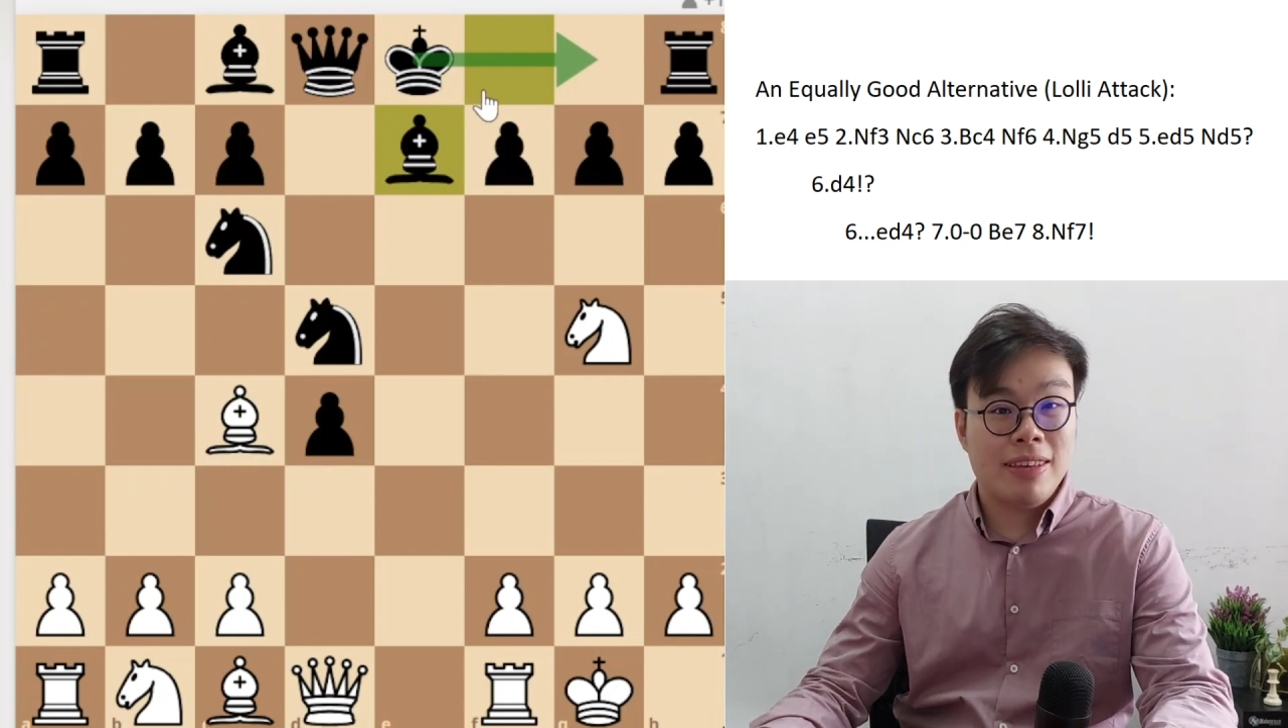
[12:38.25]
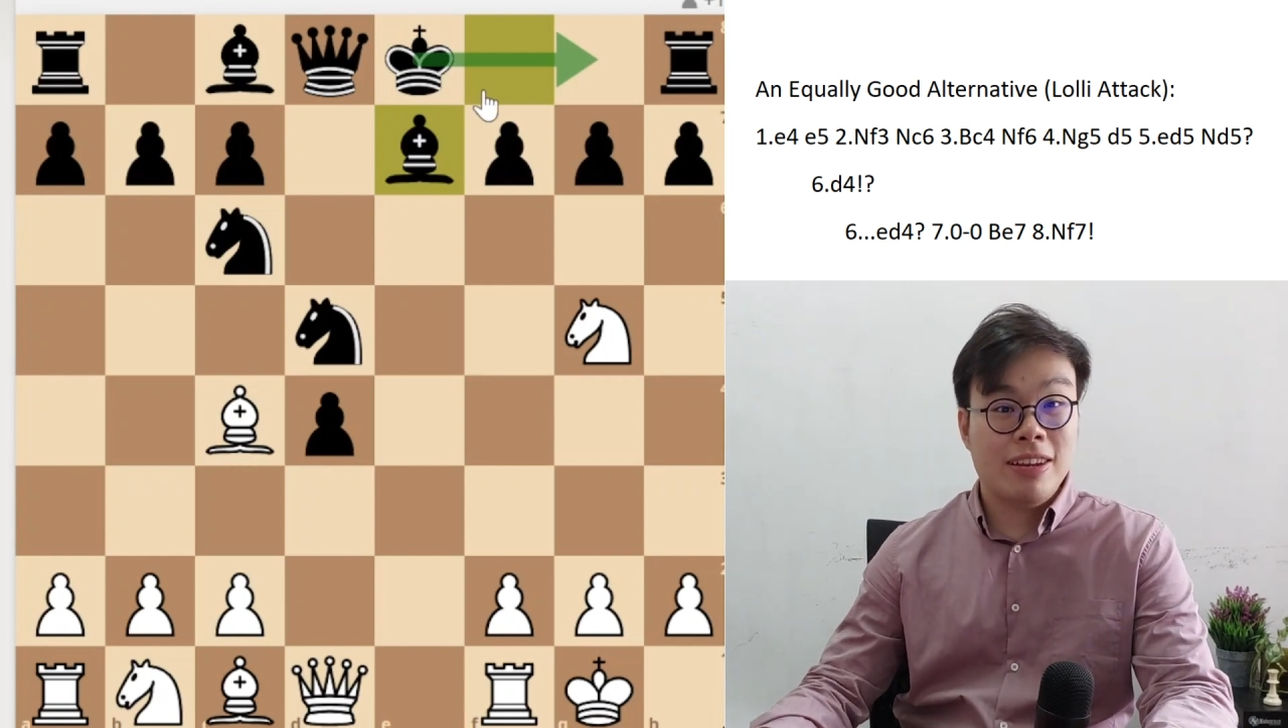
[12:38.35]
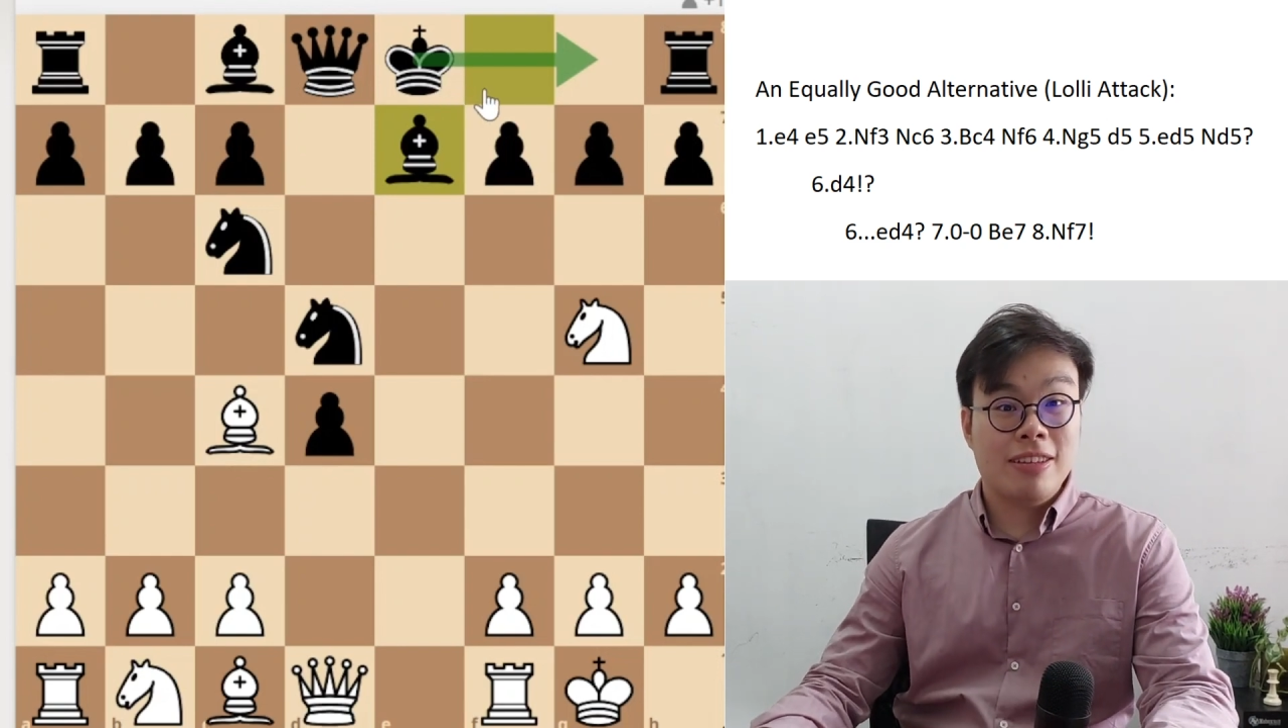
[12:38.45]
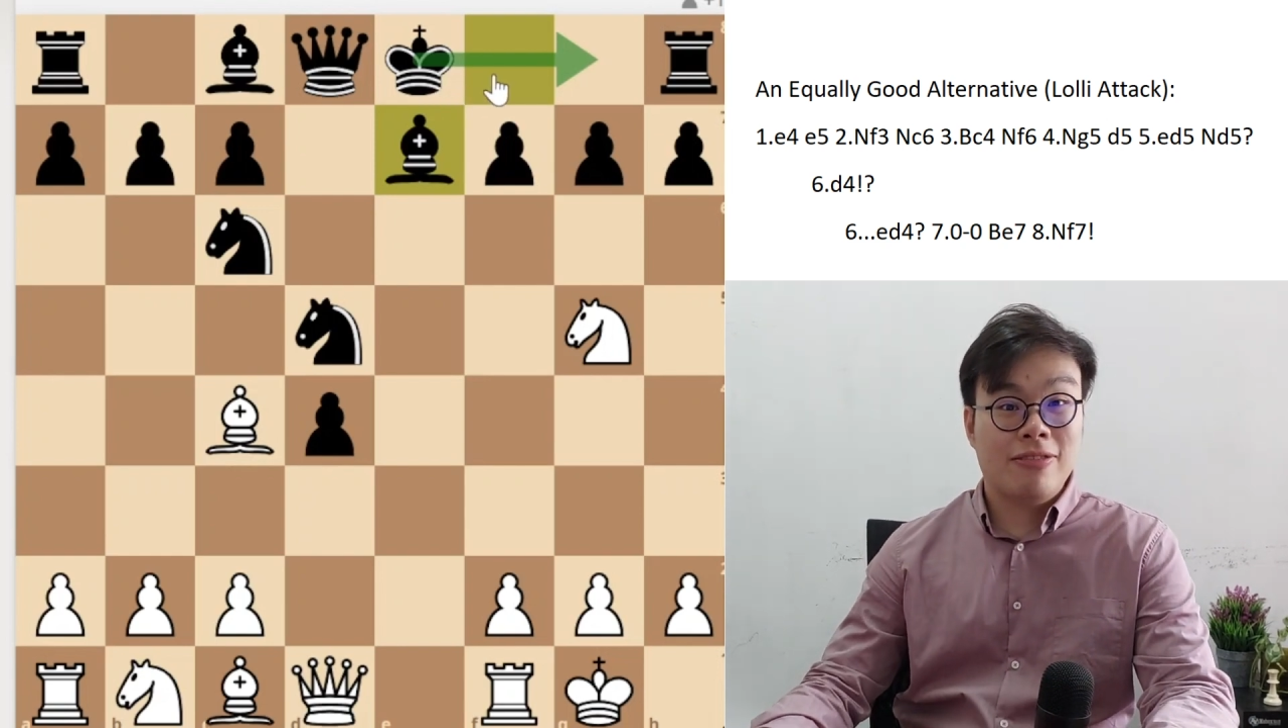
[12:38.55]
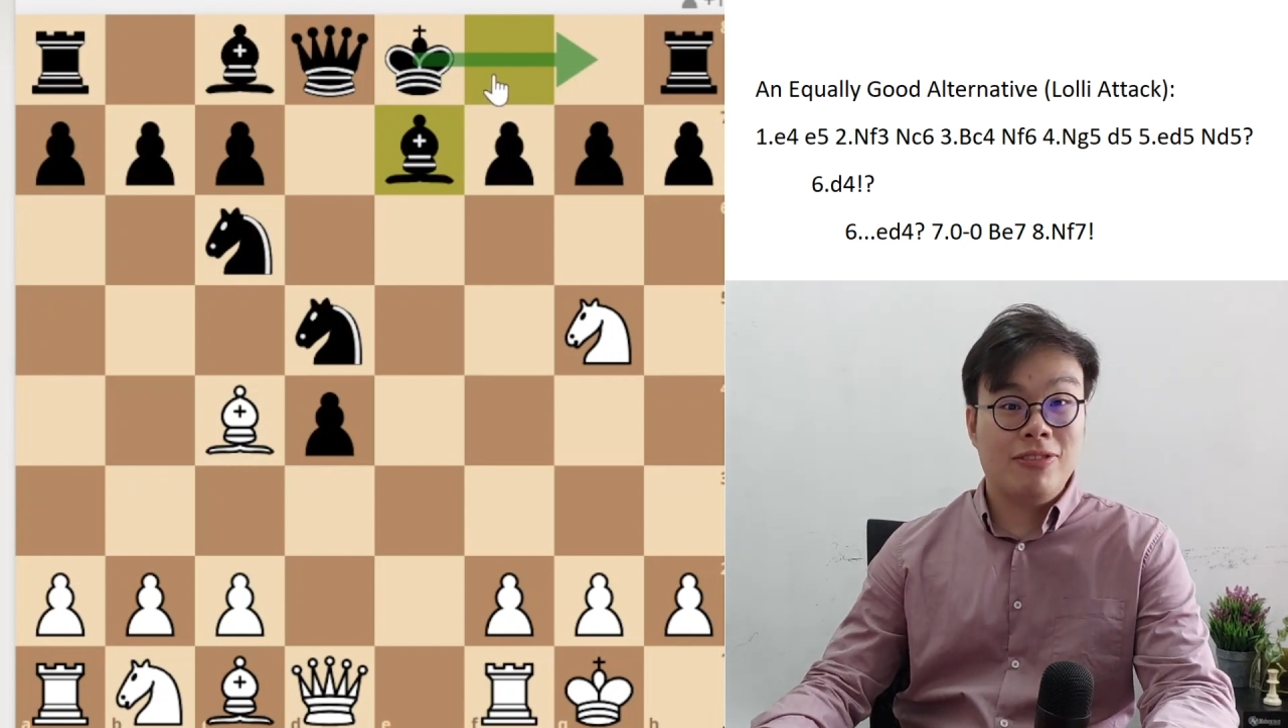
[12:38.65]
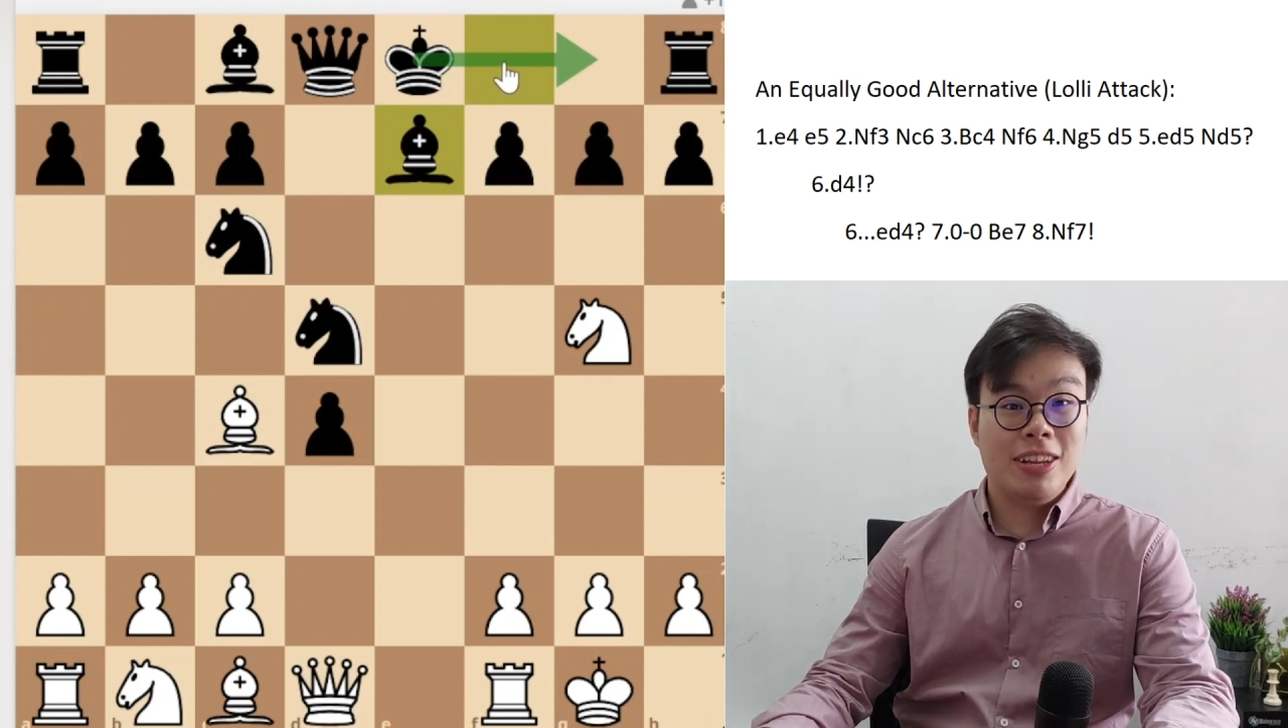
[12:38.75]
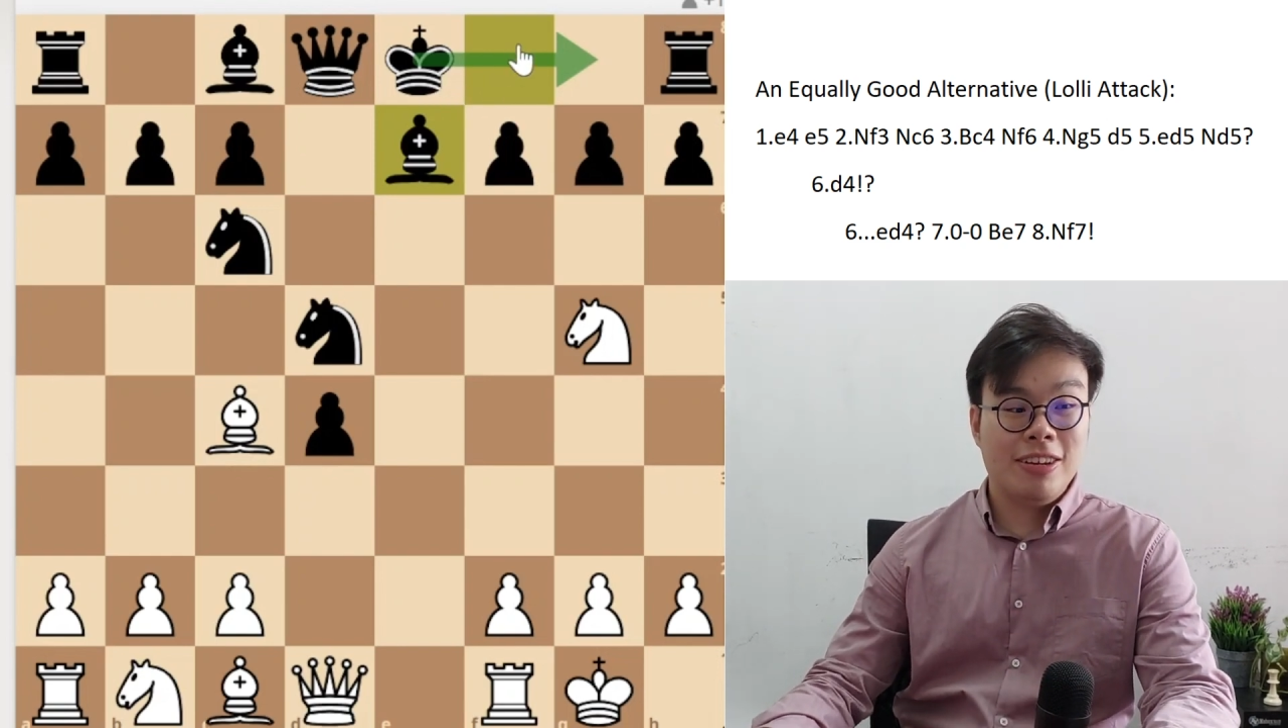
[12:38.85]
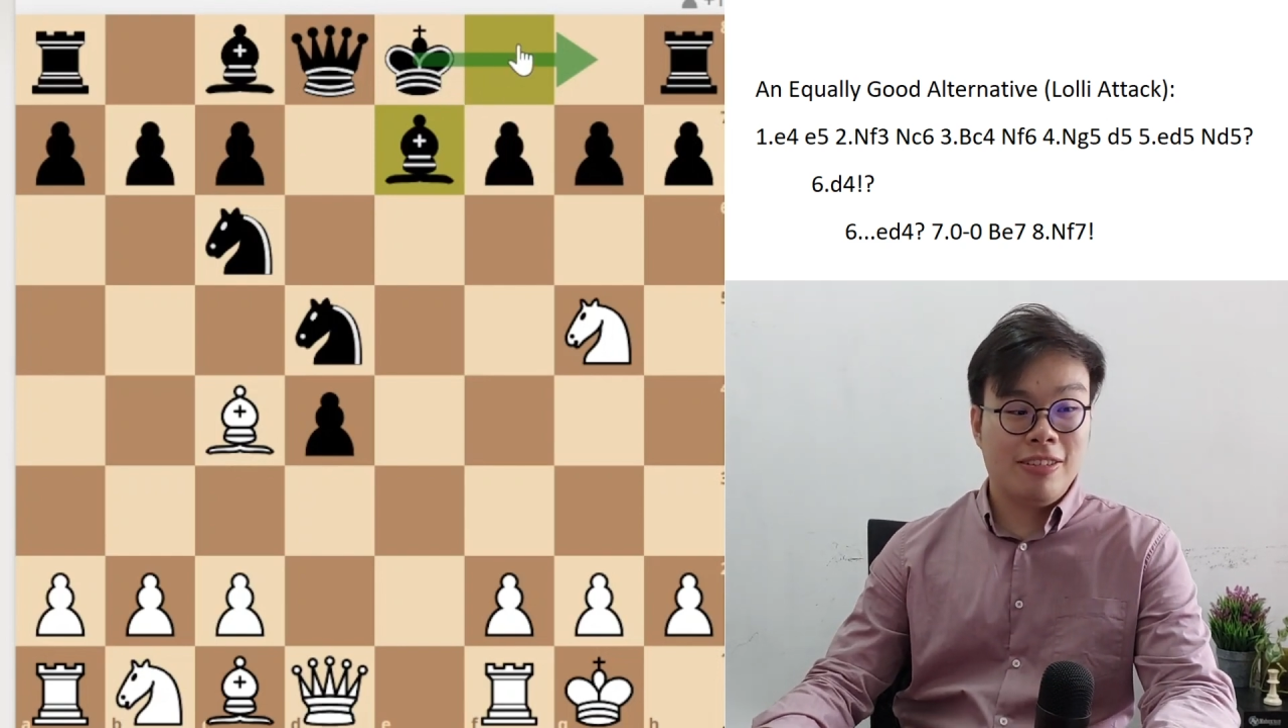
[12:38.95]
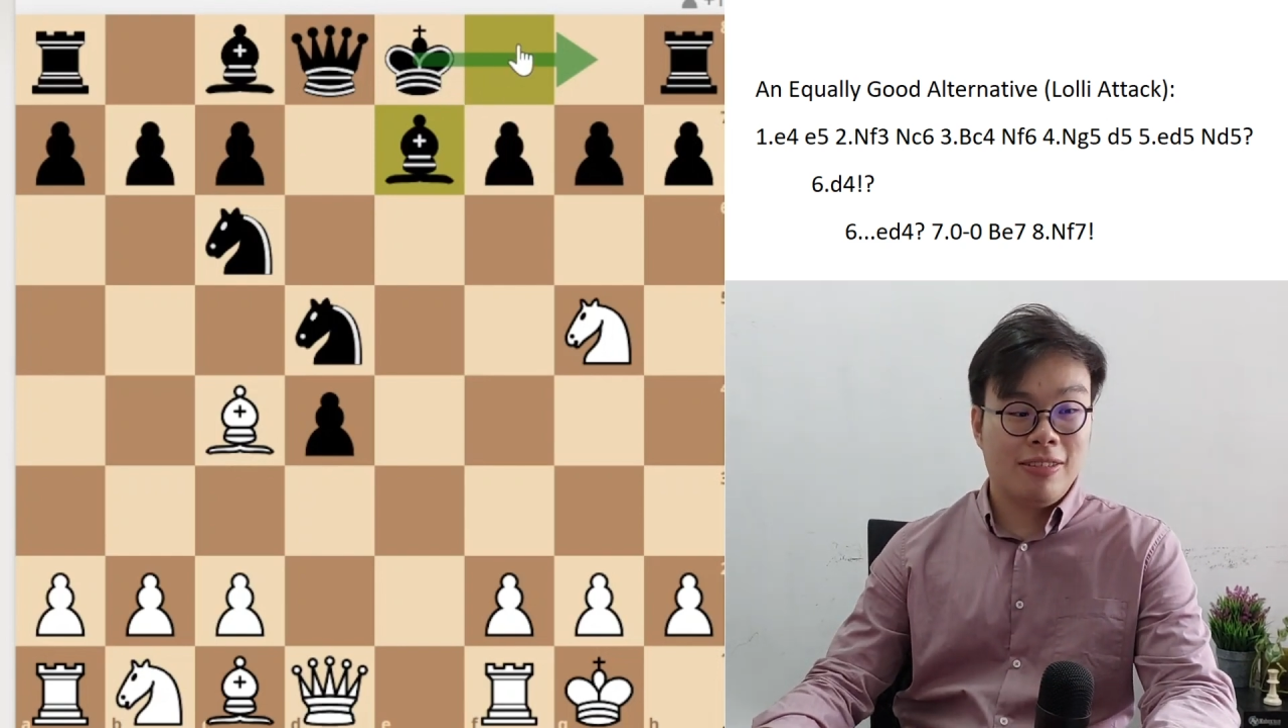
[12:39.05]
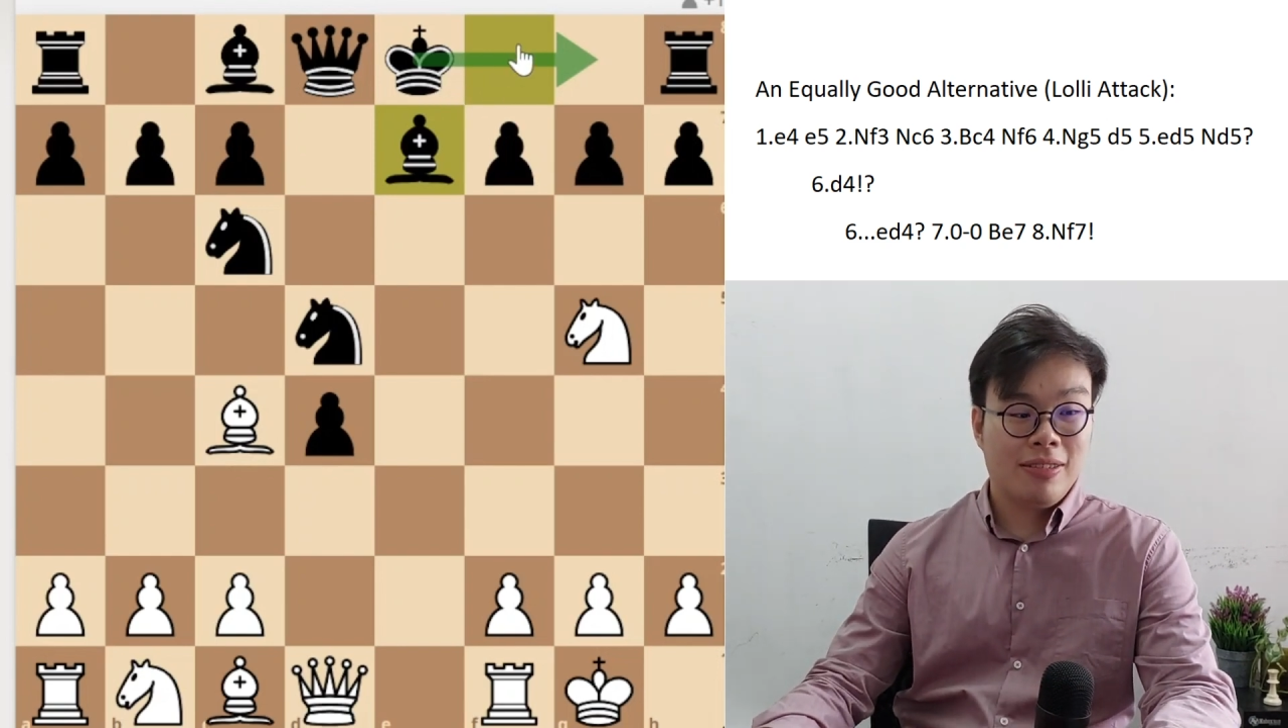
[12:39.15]
in this
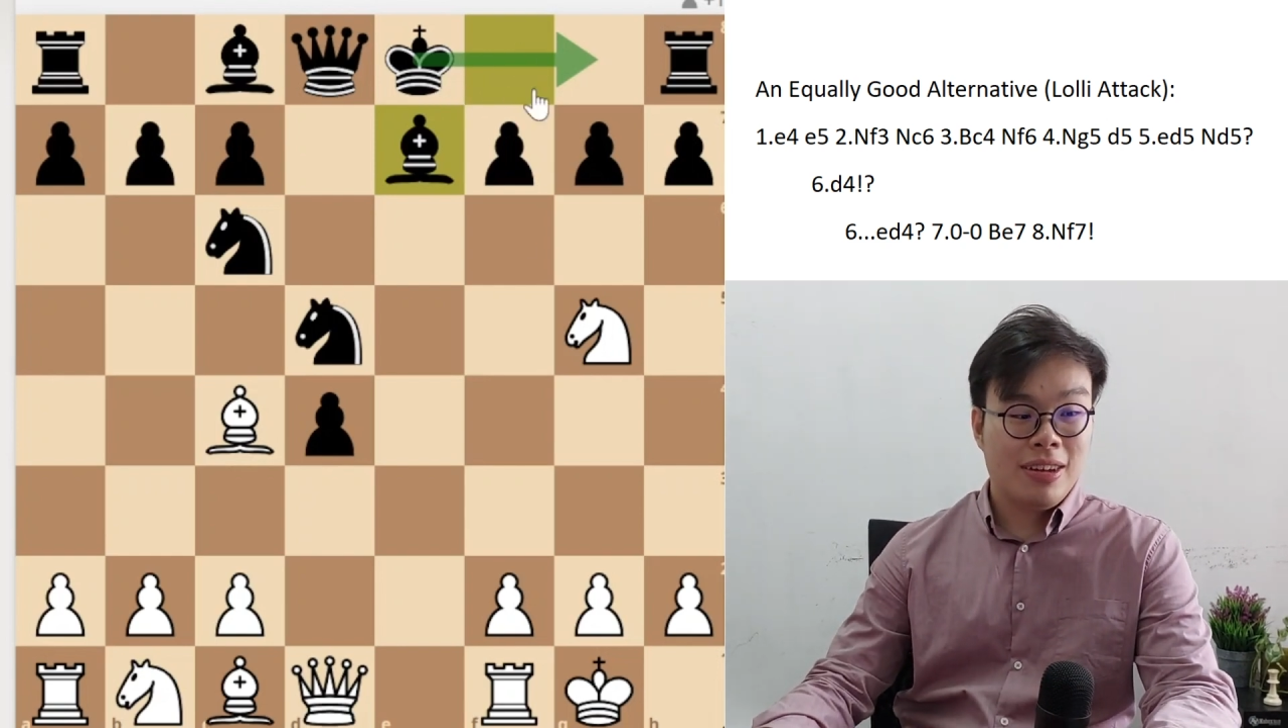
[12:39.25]
video,